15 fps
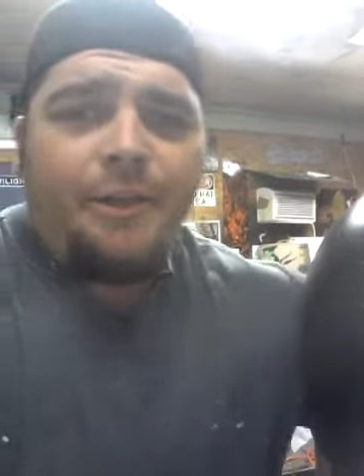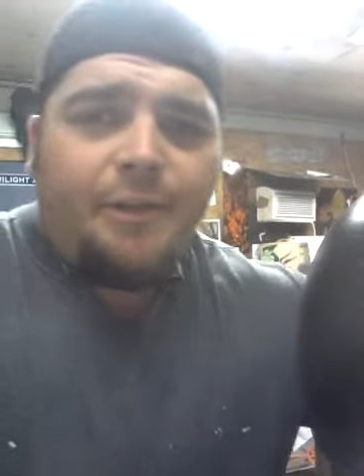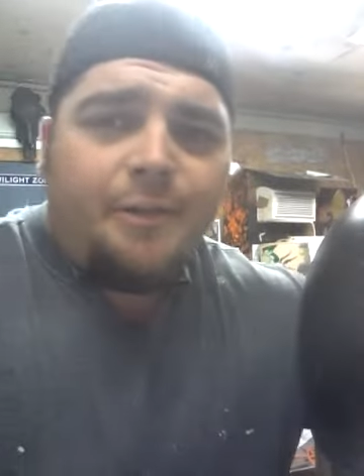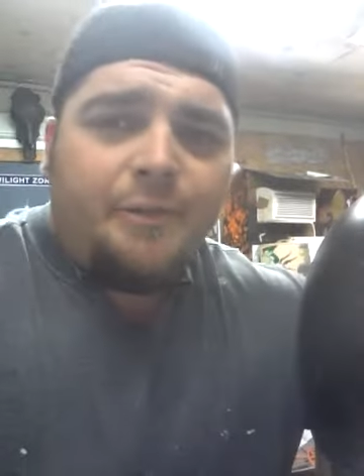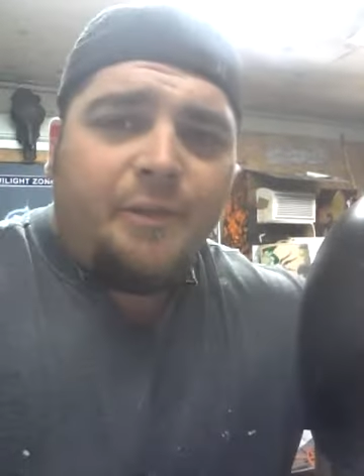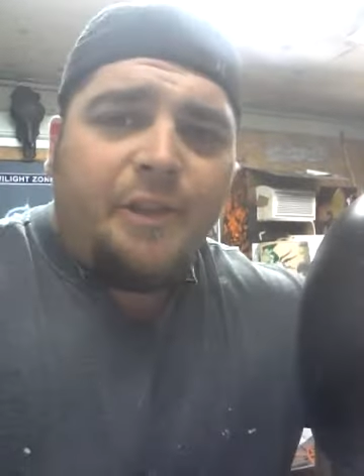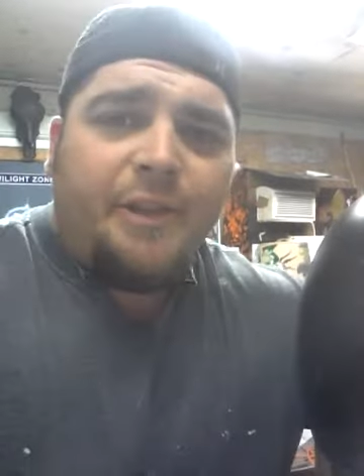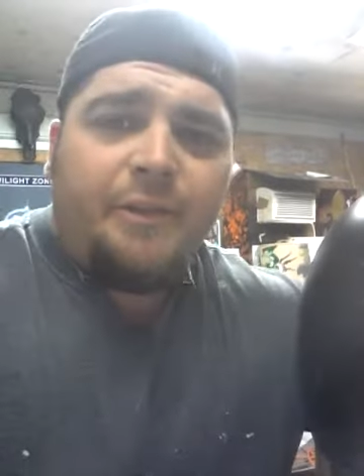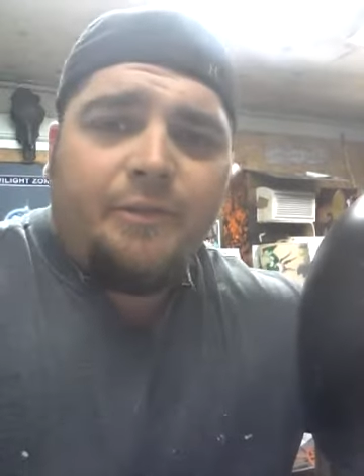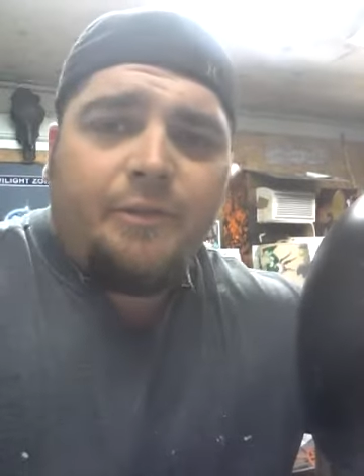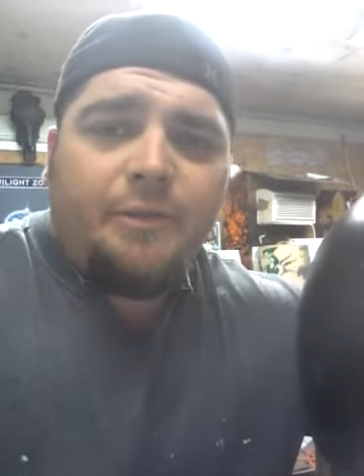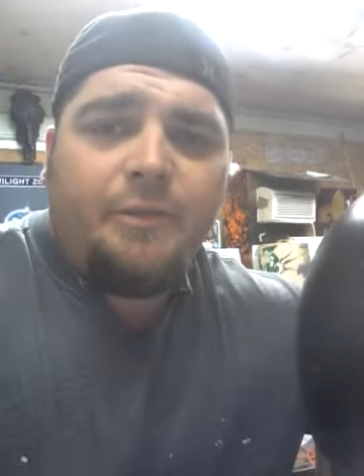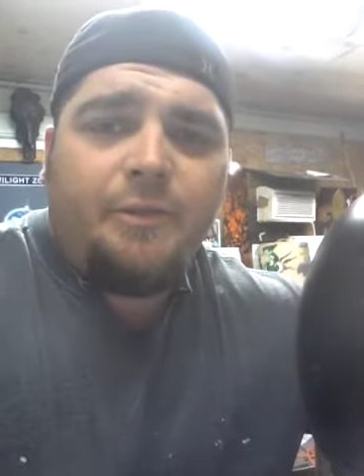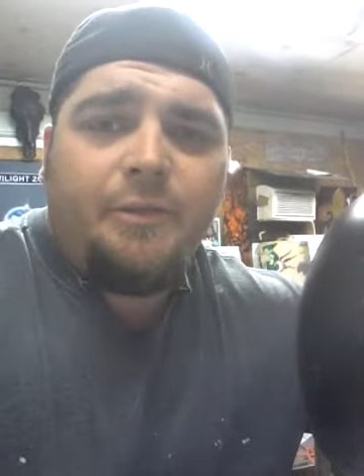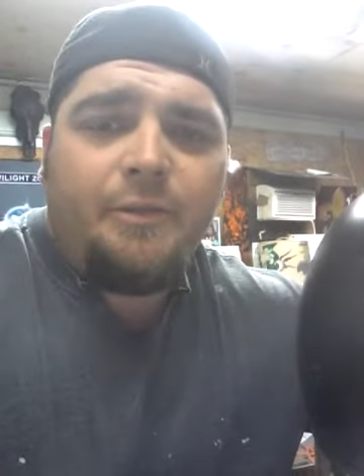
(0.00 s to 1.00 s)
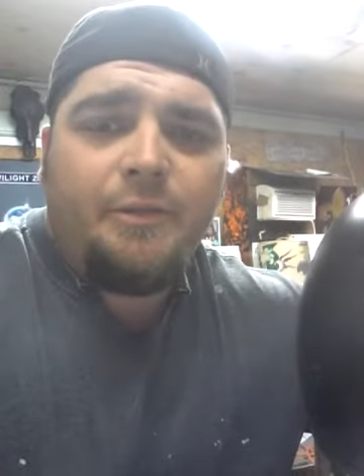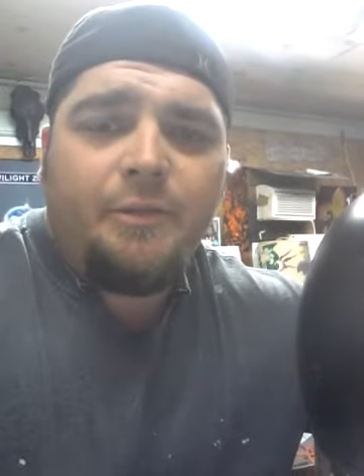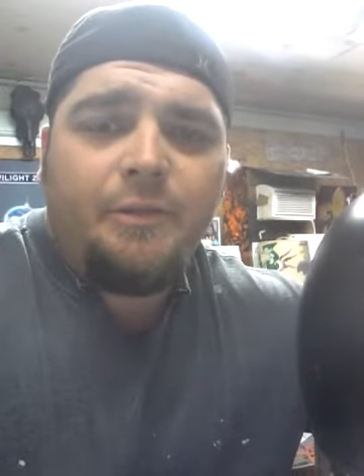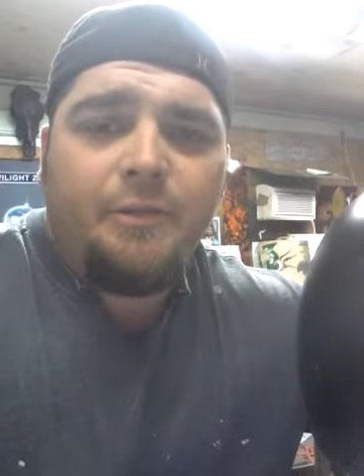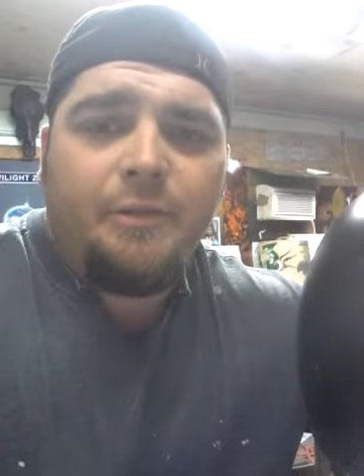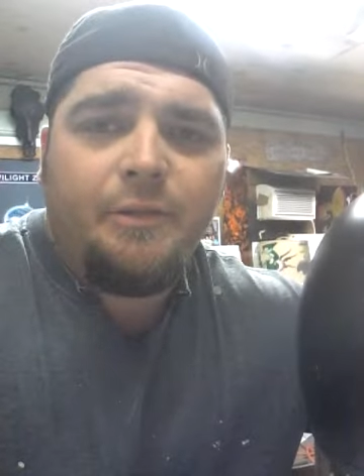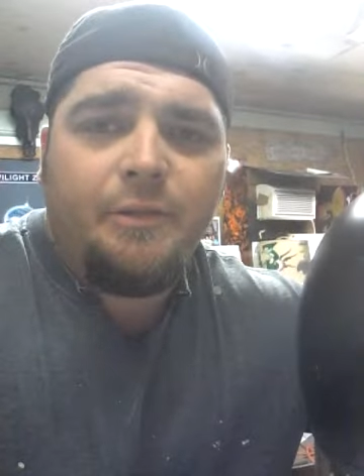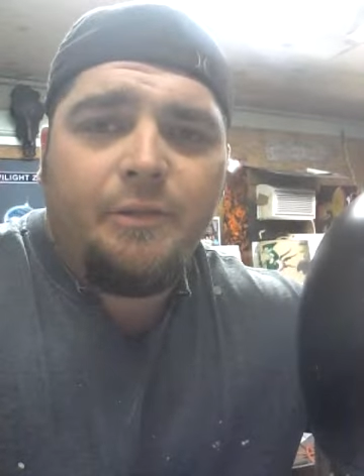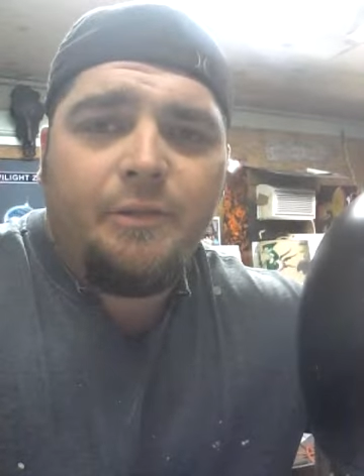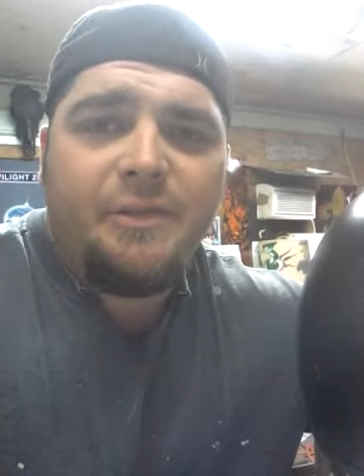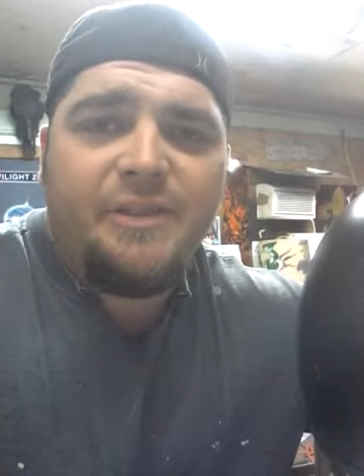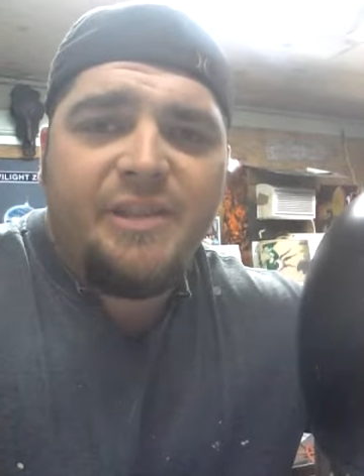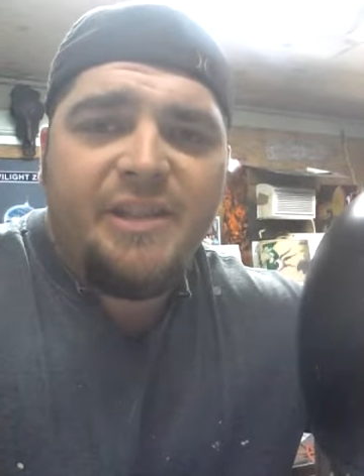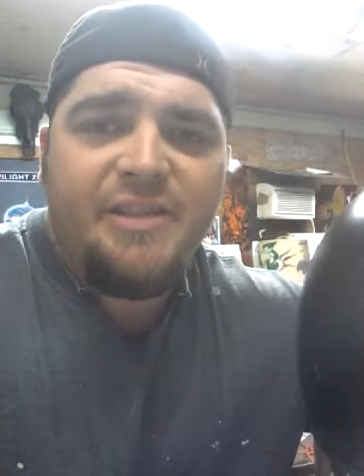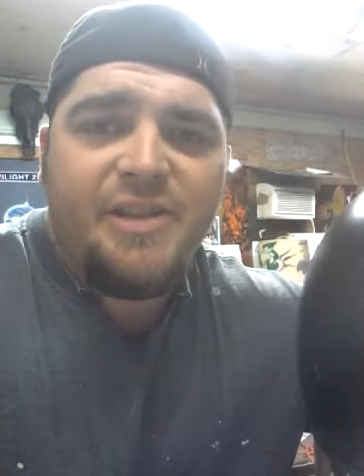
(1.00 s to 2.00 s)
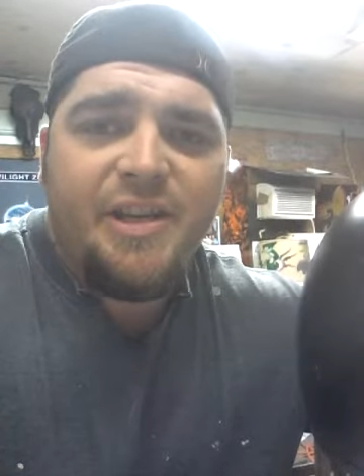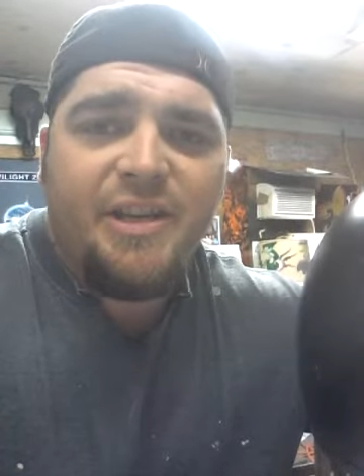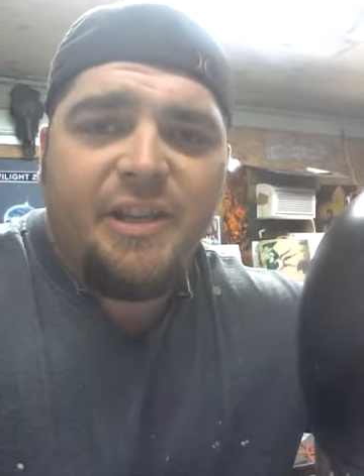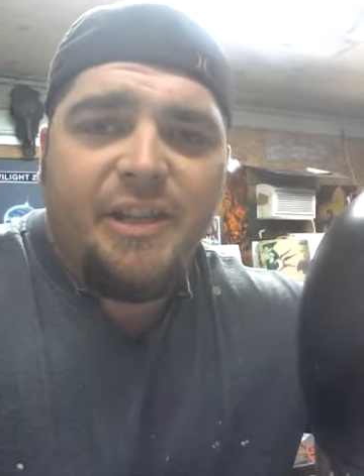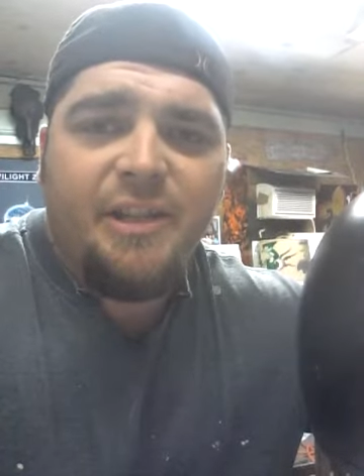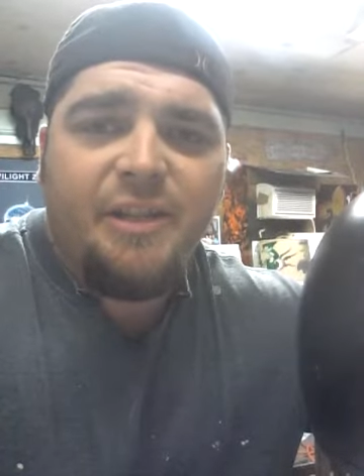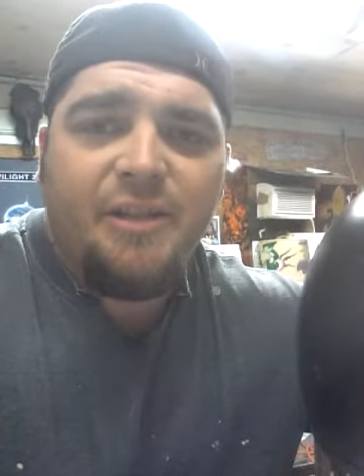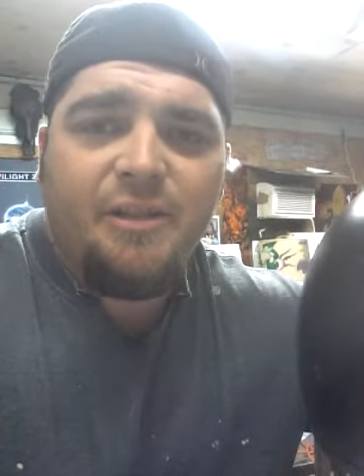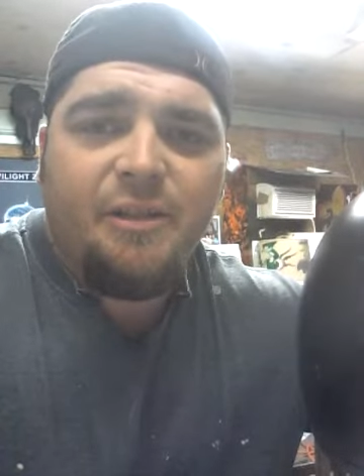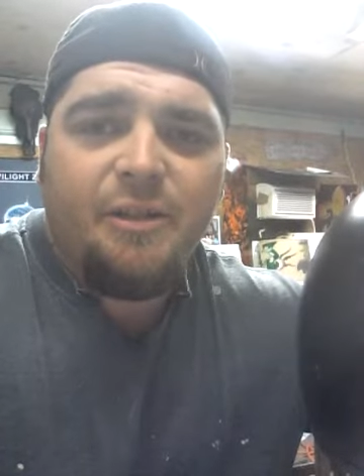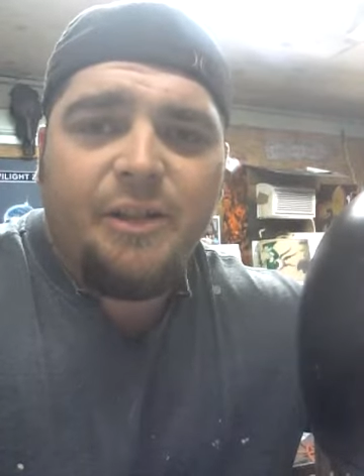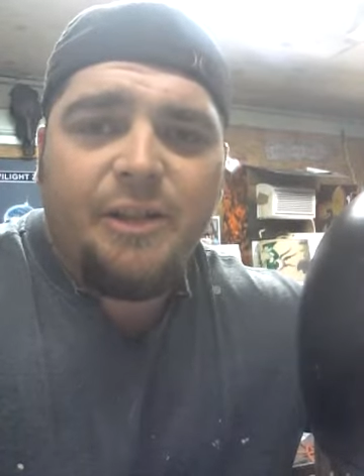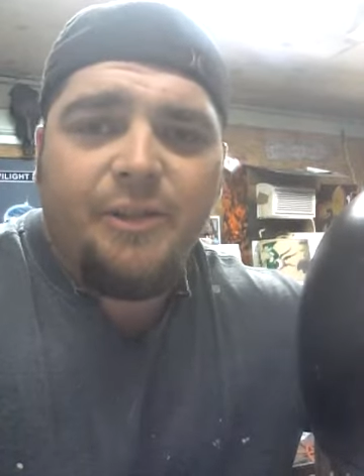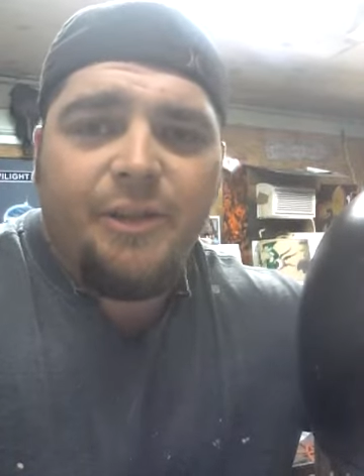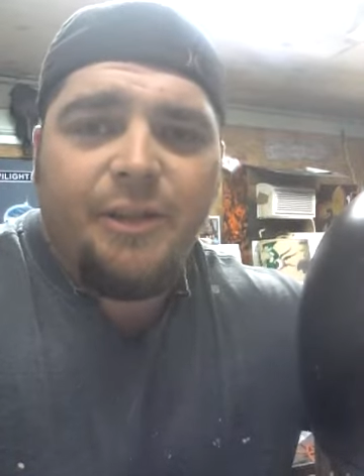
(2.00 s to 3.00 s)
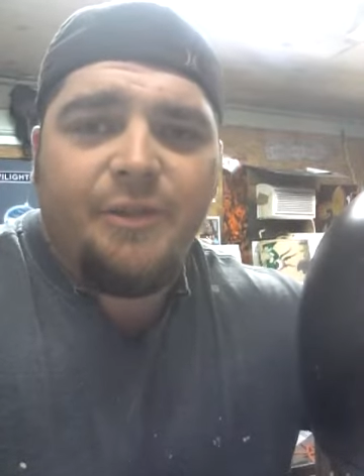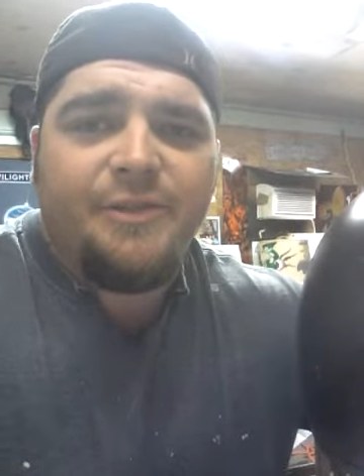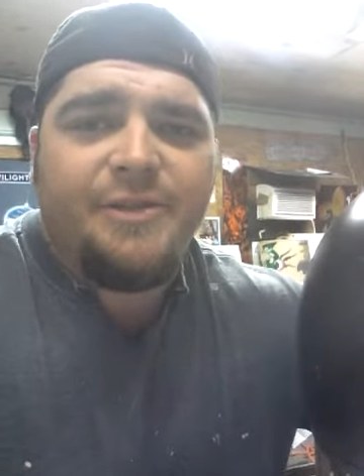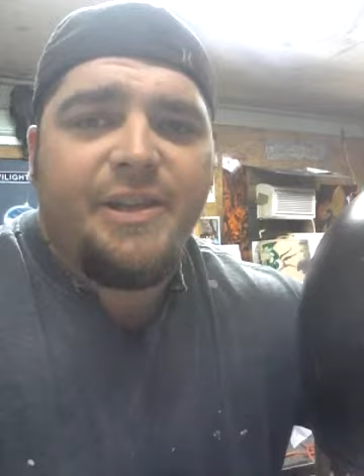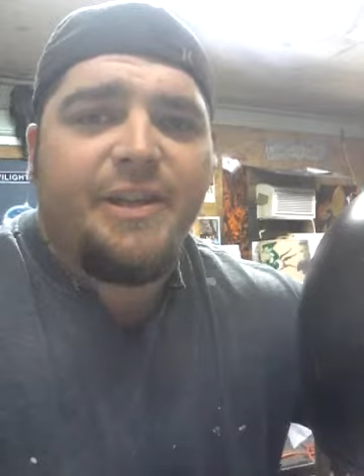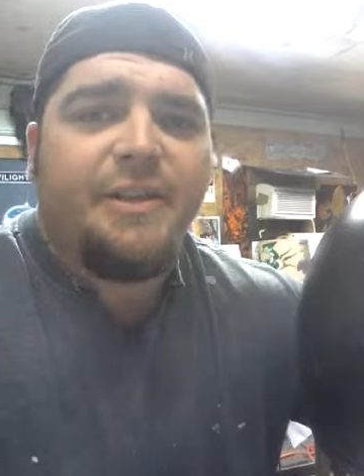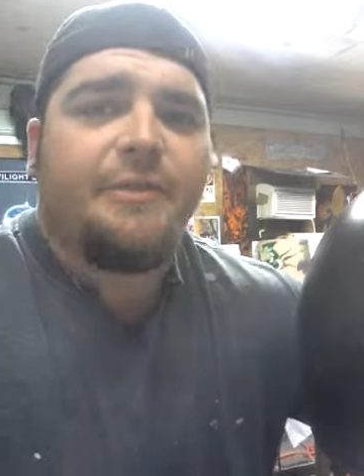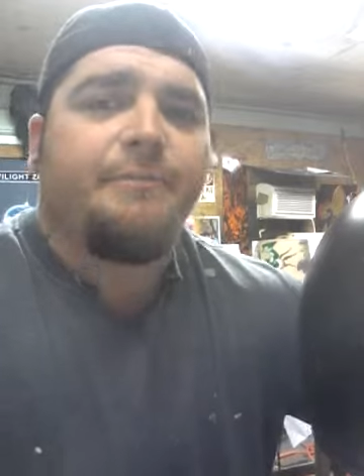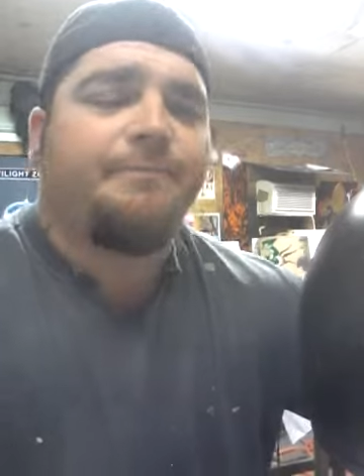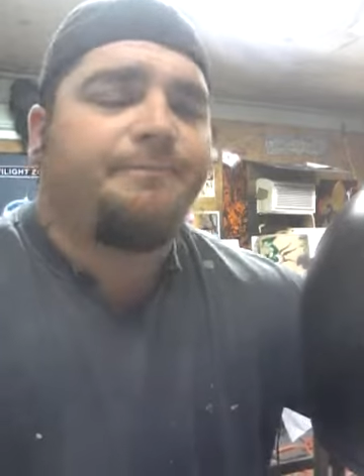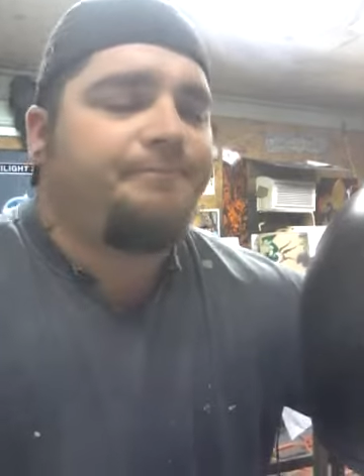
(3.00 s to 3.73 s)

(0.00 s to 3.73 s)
Alright, it's TJ again here at Down and Out Design.